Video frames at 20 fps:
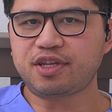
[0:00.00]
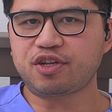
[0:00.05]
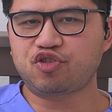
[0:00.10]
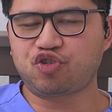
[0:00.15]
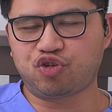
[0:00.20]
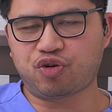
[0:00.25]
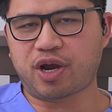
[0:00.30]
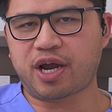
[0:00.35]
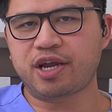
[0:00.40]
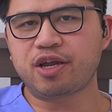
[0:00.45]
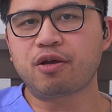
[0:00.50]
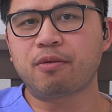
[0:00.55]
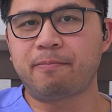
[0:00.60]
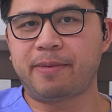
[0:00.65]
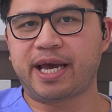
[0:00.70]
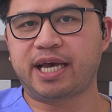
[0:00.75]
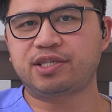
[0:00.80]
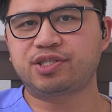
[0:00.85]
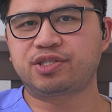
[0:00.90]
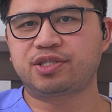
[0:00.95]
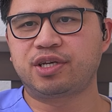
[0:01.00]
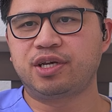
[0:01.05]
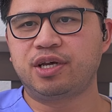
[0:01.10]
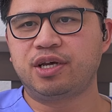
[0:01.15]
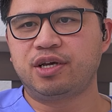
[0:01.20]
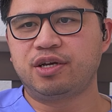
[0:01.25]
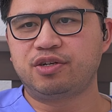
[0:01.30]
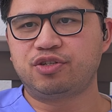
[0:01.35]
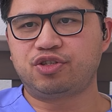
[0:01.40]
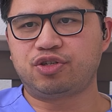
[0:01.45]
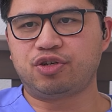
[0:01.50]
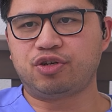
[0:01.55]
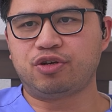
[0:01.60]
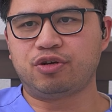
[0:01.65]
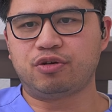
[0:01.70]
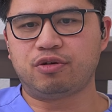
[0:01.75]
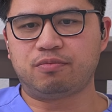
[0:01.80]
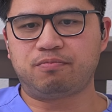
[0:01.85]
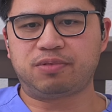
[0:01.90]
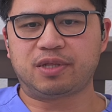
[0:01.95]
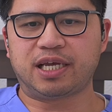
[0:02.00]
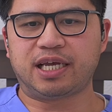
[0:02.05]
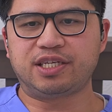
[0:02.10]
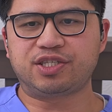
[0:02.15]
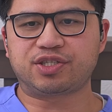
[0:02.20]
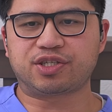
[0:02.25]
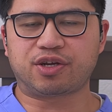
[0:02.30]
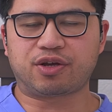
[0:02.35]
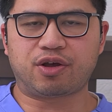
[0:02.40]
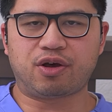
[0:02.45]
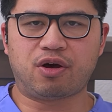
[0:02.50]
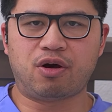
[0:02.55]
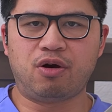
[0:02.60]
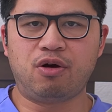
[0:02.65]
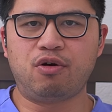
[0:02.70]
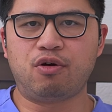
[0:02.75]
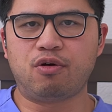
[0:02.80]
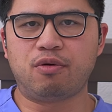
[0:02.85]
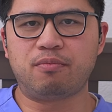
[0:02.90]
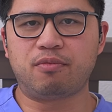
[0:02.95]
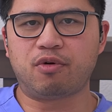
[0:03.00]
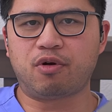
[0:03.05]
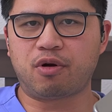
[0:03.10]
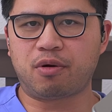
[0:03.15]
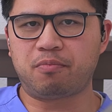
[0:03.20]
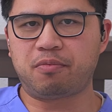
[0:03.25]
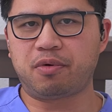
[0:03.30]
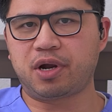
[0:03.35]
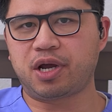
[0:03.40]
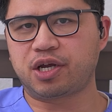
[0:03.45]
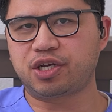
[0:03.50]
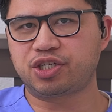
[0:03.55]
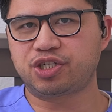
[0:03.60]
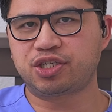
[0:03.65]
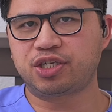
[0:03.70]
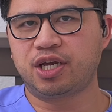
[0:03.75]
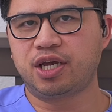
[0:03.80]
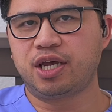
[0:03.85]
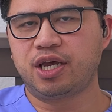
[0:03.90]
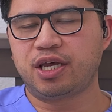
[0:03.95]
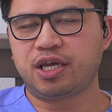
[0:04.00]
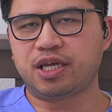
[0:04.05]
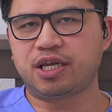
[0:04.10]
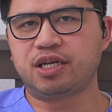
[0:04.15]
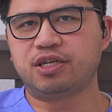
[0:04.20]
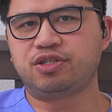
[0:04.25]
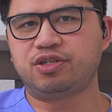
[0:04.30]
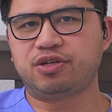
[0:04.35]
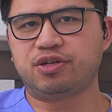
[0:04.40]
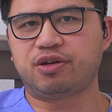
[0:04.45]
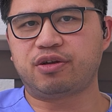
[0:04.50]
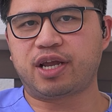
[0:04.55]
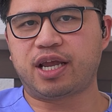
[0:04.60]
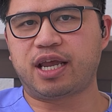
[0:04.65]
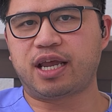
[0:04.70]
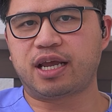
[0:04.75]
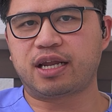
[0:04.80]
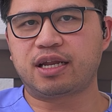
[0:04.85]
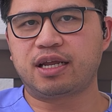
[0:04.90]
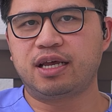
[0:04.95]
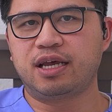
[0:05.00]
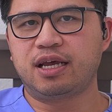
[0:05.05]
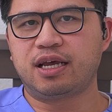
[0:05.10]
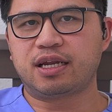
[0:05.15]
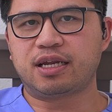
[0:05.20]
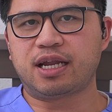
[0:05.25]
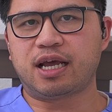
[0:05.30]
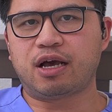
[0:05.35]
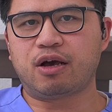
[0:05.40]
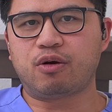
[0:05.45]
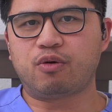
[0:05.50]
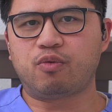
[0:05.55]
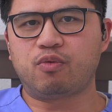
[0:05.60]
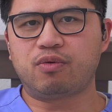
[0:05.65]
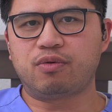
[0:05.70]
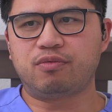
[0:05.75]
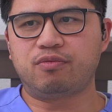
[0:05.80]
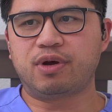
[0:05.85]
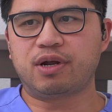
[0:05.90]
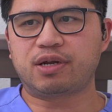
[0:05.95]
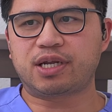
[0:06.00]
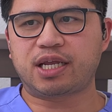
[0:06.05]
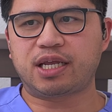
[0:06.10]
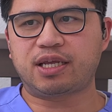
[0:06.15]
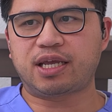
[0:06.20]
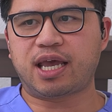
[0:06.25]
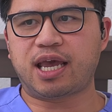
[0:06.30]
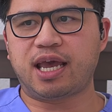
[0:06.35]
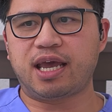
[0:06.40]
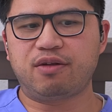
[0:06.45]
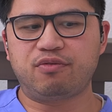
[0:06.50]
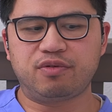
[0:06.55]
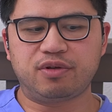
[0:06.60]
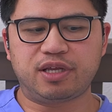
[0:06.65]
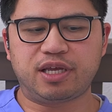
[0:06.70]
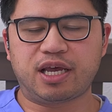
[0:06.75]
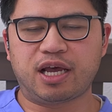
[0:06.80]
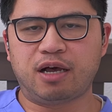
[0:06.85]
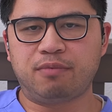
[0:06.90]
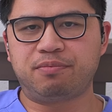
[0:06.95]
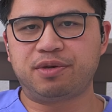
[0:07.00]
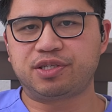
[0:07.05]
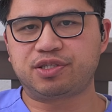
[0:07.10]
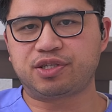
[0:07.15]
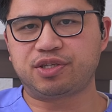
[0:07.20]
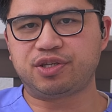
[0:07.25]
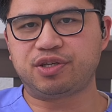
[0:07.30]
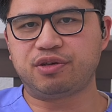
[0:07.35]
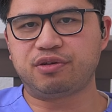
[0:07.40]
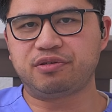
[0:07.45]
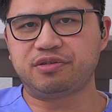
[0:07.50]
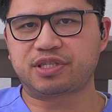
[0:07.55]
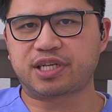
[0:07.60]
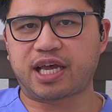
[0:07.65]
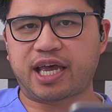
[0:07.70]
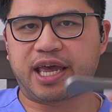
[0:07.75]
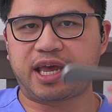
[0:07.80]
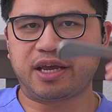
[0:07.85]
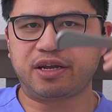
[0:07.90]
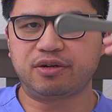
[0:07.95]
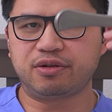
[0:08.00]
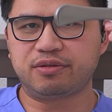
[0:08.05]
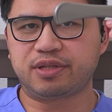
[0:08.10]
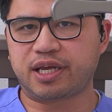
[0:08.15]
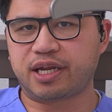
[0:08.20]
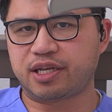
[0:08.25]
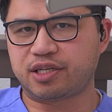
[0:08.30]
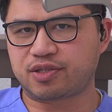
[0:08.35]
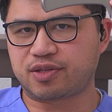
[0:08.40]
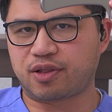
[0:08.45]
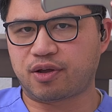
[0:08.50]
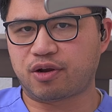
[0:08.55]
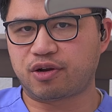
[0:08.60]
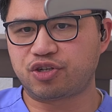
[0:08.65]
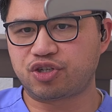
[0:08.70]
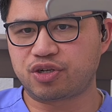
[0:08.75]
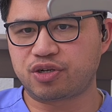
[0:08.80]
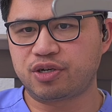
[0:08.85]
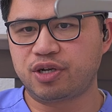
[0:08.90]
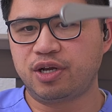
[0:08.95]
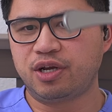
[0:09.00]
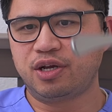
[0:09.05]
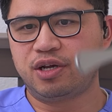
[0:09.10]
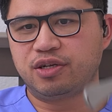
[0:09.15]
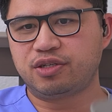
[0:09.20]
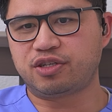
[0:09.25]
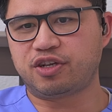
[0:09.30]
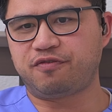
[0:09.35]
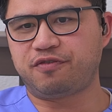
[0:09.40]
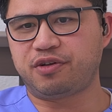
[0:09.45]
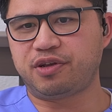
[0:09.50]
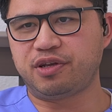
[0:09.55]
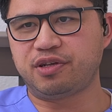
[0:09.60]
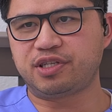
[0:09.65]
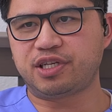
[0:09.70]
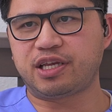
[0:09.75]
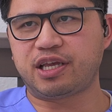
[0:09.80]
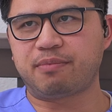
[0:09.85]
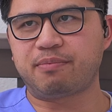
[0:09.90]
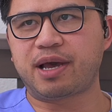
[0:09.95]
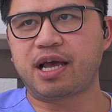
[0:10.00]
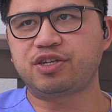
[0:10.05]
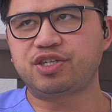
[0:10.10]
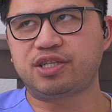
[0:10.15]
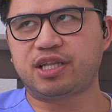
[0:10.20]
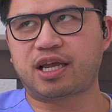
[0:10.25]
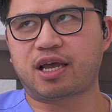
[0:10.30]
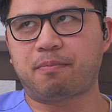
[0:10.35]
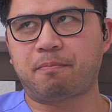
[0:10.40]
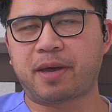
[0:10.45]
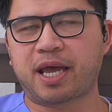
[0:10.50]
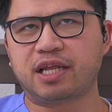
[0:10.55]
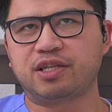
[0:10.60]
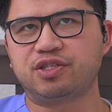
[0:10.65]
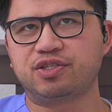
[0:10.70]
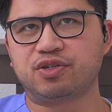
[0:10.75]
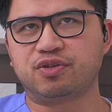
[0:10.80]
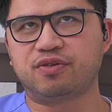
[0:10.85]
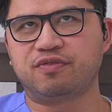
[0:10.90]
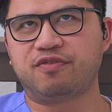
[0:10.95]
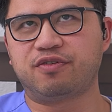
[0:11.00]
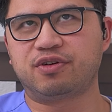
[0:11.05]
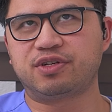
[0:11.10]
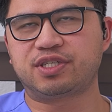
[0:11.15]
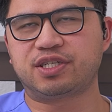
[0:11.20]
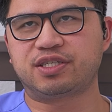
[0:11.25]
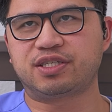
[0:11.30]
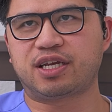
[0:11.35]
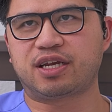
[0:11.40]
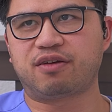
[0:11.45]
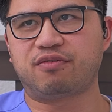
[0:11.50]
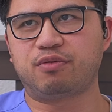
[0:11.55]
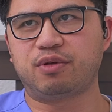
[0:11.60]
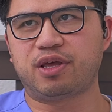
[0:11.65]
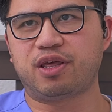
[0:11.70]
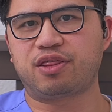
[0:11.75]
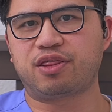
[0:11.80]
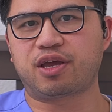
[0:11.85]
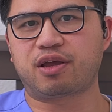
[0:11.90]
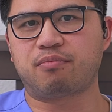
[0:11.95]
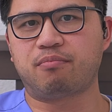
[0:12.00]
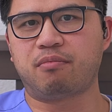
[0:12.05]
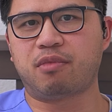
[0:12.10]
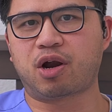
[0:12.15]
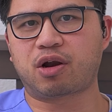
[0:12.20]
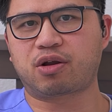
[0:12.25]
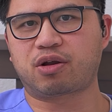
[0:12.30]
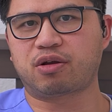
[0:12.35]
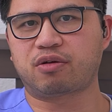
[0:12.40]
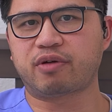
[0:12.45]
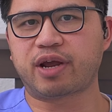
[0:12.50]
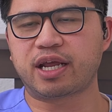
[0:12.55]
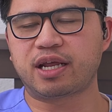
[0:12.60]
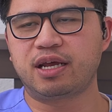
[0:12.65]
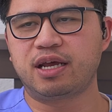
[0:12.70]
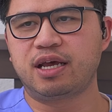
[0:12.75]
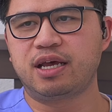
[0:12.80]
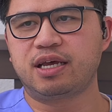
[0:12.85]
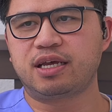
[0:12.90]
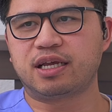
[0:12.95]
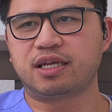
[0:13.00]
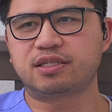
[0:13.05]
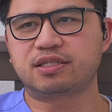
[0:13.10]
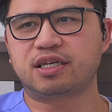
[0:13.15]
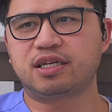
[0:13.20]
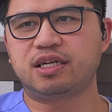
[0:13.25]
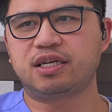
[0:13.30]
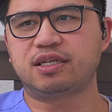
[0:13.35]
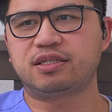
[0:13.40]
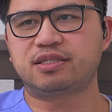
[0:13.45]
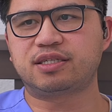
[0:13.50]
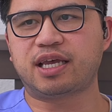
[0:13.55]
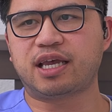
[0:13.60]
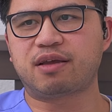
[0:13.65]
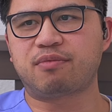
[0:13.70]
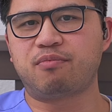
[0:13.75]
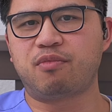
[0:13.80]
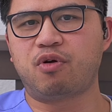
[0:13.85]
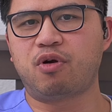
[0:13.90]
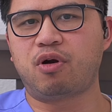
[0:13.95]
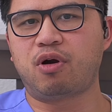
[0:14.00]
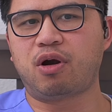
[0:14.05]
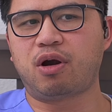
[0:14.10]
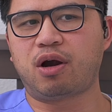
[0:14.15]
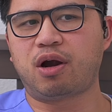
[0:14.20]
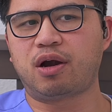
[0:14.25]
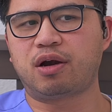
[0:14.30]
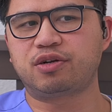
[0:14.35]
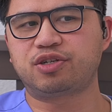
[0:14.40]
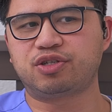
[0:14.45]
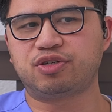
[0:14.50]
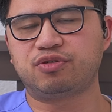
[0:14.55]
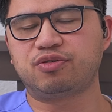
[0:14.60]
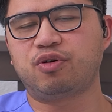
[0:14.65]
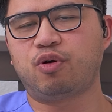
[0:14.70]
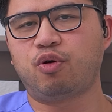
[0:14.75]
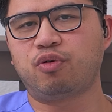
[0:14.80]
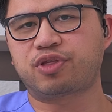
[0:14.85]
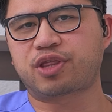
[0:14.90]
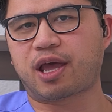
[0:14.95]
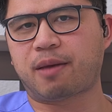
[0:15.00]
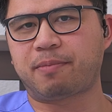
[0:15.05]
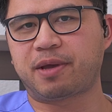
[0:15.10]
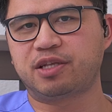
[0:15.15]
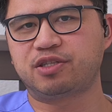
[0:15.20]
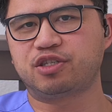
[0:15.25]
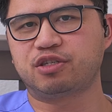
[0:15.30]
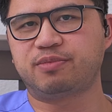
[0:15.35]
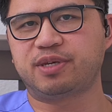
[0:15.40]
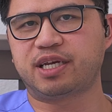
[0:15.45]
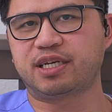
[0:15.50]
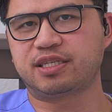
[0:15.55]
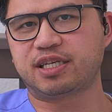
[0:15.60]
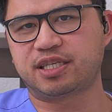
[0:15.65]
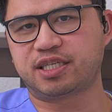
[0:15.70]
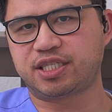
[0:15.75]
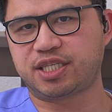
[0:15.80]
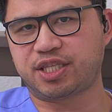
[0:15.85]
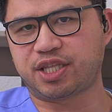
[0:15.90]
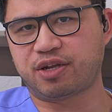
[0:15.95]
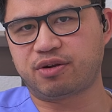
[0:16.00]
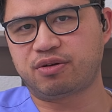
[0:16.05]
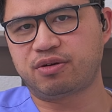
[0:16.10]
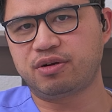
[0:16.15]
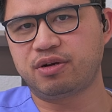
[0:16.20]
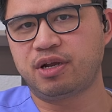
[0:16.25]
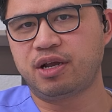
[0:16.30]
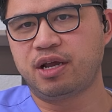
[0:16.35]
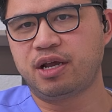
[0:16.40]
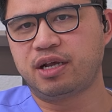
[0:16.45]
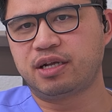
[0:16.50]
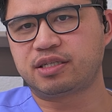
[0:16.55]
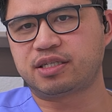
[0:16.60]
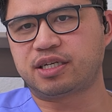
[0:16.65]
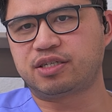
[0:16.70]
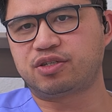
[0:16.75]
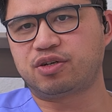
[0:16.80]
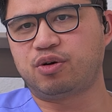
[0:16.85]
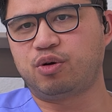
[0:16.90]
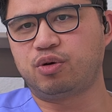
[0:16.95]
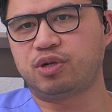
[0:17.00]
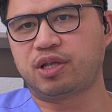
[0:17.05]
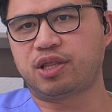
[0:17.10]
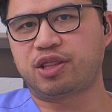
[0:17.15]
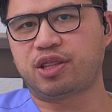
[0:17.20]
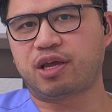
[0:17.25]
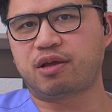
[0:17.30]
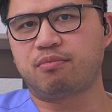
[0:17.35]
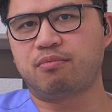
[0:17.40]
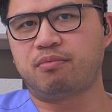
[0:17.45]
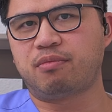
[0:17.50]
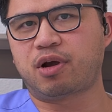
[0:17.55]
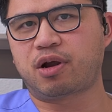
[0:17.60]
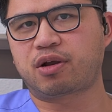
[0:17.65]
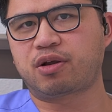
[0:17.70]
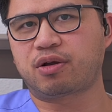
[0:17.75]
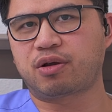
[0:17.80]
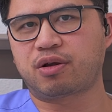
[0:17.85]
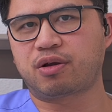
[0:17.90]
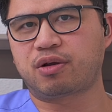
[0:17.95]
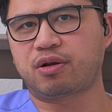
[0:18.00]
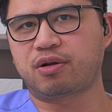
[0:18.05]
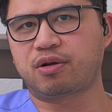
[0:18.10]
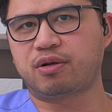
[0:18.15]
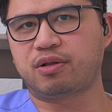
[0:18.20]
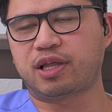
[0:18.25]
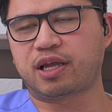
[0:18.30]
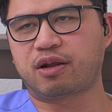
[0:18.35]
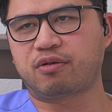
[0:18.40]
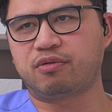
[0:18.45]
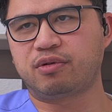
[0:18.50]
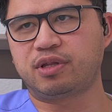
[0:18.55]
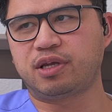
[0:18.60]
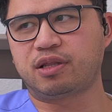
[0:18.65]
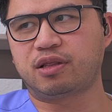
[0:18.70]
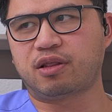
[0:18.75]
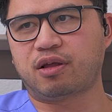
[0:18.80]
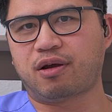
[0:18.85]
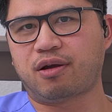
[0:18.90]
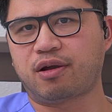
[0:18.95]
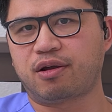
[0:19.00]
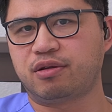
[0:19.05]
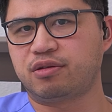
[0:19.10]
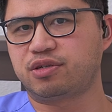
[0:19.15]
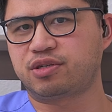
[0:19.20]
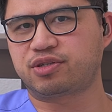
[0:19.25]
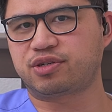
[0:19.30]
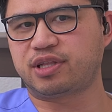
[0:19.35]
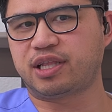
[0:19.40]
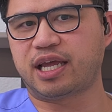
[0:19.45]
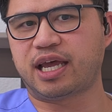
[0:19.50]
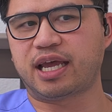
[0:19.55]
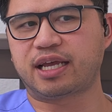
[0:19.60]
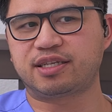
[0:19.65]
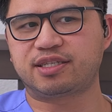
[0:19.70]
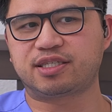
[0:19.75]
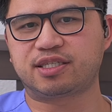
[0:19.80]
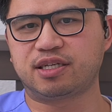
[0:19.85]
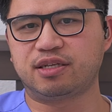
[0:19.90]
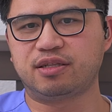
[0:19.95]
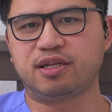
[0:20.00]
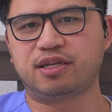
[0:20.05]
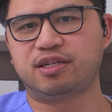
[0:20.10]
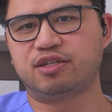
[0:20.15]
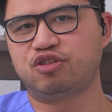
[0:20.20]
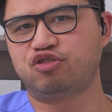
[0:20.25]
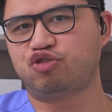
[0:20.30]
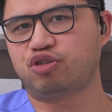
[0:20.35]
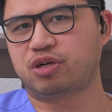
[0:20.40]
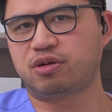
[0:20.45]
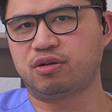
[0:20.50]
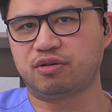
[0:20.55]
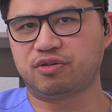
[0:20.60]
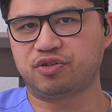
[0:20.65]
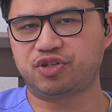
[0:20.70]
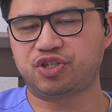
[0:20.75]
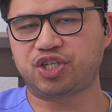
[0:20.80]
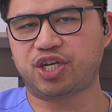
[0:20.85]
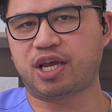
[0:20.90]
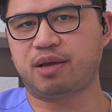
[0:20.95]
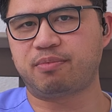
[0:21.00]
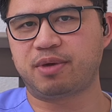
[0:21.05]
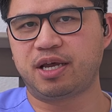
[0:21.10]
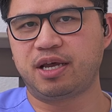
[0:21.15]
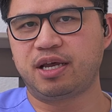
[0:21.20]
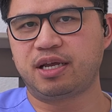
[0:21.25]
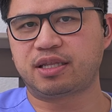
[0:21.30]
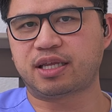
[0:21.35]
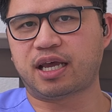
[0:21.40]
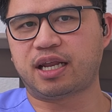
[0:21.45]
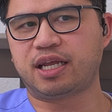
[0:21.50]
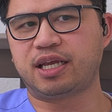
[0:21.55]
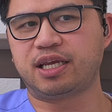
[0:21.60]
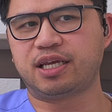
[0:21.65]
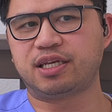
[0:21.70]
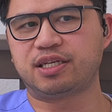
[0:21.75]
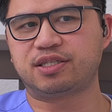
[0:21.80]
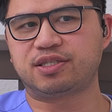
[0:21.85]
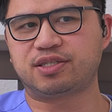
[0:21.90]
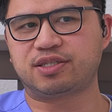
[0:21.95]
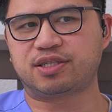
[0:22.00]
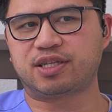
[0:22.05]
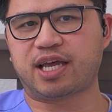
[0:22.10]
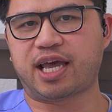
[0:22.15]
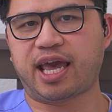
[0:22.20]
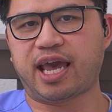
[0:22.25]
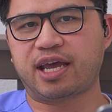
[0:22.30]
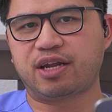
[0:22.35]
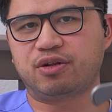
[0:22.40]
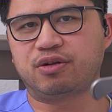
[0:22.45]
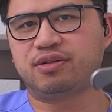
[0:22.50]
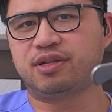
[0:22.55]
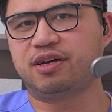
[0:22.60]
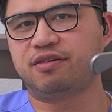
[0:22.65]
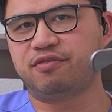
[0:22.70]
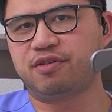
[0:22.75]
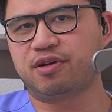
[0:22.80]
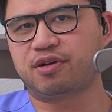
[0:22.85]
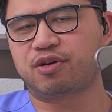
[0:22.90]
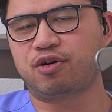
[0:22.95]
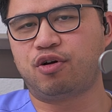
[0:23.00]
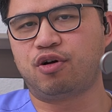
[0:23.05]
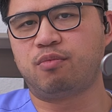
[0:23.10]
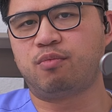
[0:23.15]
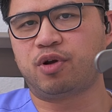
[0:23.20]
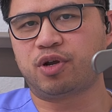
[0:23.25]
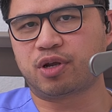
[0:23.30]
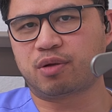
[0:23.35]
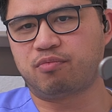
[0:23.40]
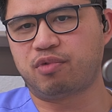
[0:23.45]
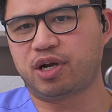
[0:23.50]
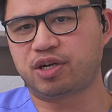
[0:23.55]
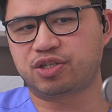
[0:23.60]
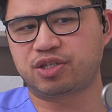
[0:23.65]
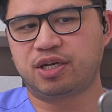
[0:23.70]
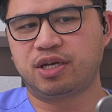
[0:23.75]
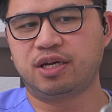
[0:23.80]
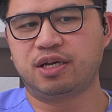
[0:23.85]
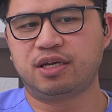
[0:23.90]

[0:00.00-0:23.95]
Try your best to place the comb or brush into your hand. Now, what can really help is to use a handle that is larger. So if you're using, imagine like a pencil versus like a really thick marker, right? It's gonna take more to hold that pencil because it's thinner than to hold a thick marker or like a really large, like cylindrical shape that is the handle of your comb or your brush.